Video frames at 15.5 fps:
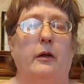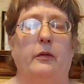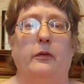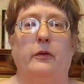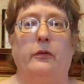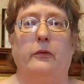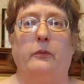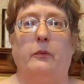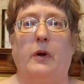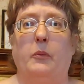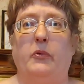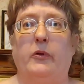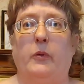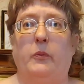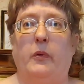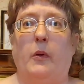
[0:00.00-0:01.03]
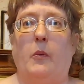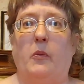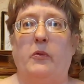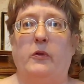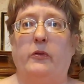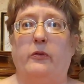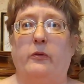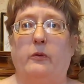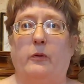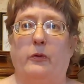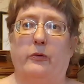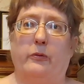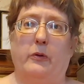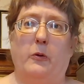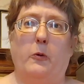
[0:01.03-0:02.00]
This wraps up this
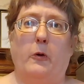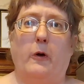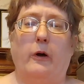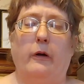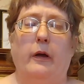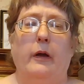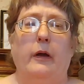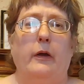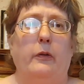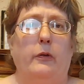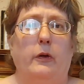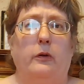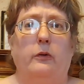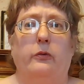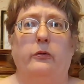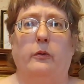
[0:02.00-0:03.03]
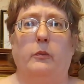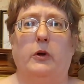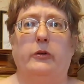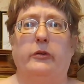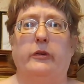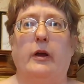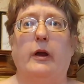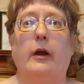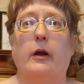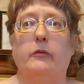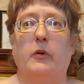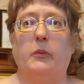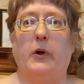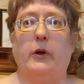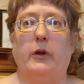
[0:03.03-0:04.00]
grocery haul. Thank you so much to
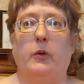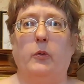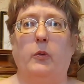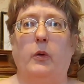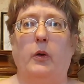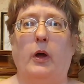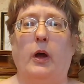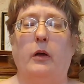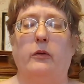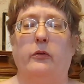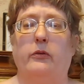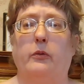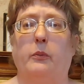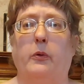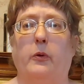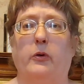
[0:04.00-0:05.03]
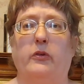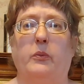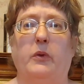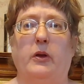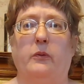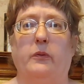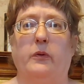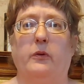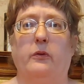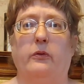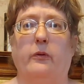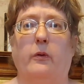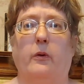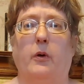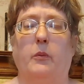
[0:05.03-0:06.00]
everybody who supports me and
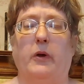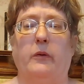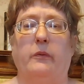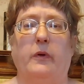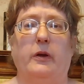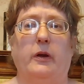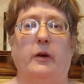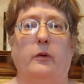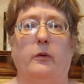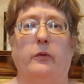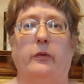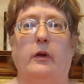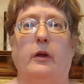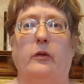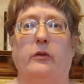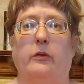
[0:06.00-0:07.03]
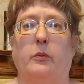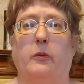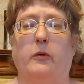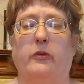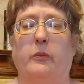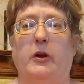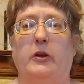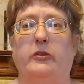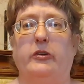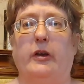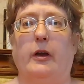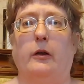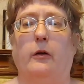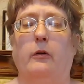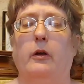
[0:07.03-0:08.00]
views all my videos and supports my
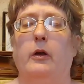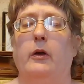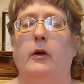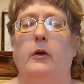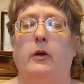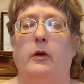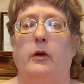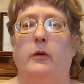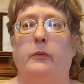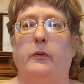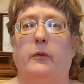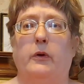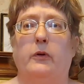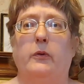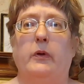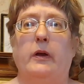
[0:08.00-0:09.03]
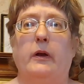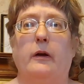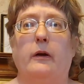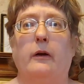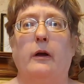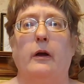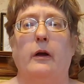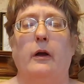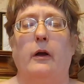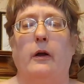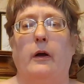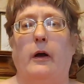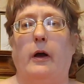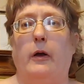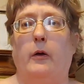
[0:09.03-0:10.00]
channel. If you are new here,
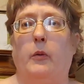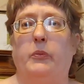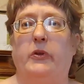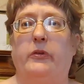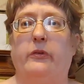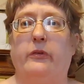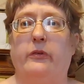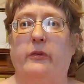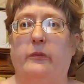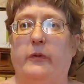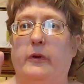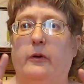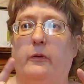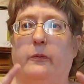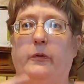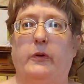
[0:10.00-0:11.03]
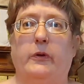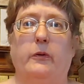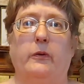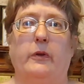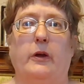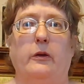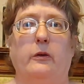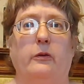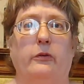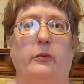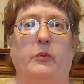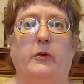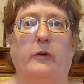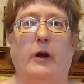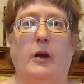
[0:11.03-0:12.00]
I hope this is the video for you that you'll
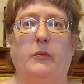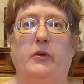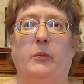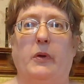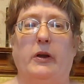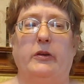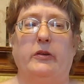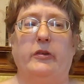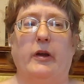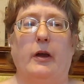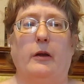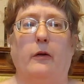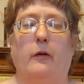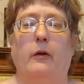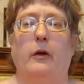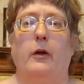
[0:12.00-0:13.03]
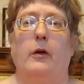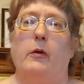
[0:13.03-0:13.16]
subscribe to my channel